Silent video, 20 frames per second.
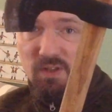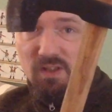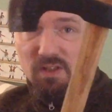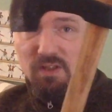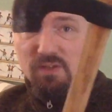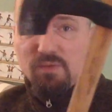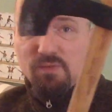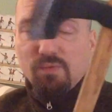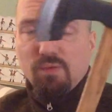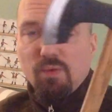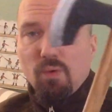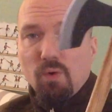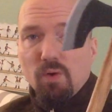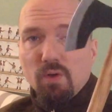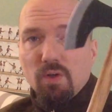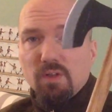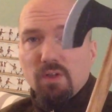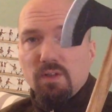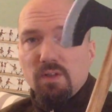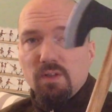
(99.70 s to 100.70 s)
this
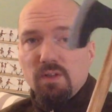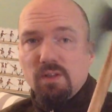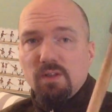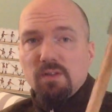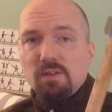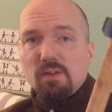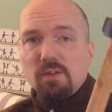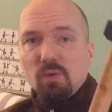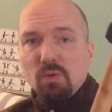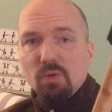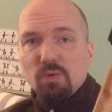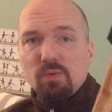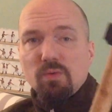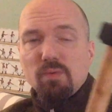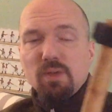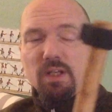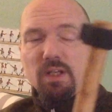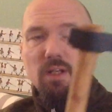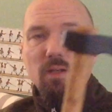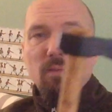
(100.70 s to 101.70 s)
for solo
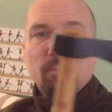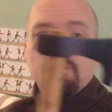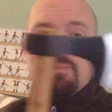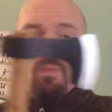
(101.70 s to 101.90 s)
training.